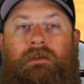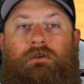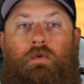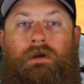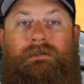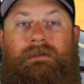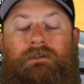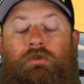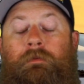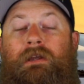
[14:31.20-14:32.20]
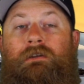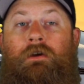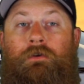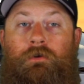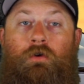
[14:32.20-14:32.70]
and 26th, we're gonna be in
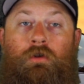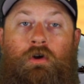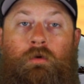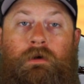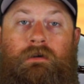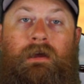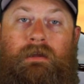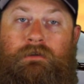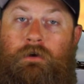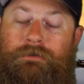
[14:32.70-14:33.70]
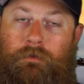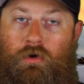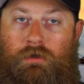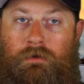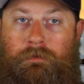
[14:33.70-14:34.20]
Tulsa, Oklahoma at Tulsa
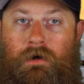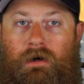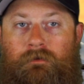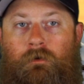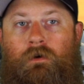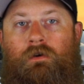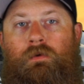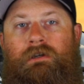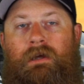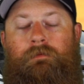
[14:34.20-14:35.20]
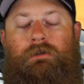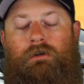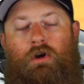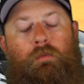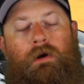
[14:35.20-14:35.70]
Motorsports Park for Redemption
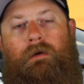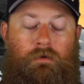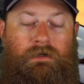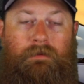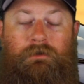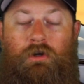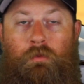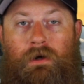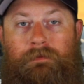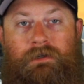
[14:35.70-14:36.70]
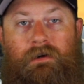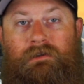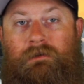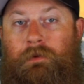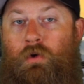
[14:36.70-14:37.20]
No Prep. The Redemption No Prep
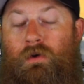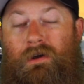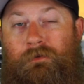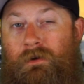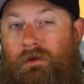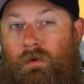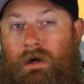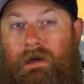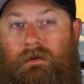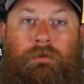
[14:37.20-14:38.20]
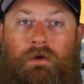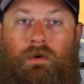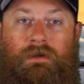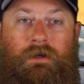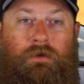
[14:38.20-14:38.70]
series has been going on for a little while. Pretty
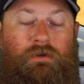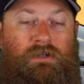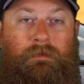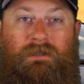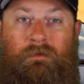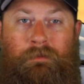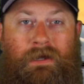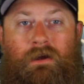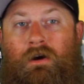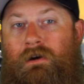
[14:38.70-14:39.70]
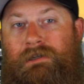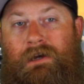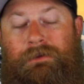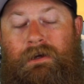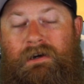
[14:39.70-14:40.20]
well known. There's gonna be some big cars
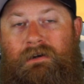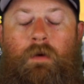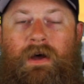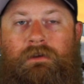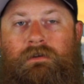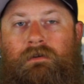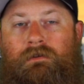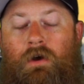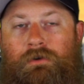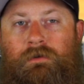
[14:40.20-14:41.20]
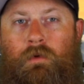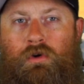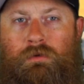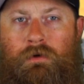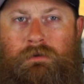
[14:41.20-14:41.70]
out there. Come out to Tulsa
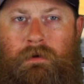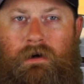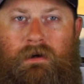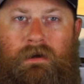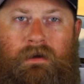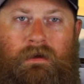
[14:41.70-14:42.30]
Motorsports Park.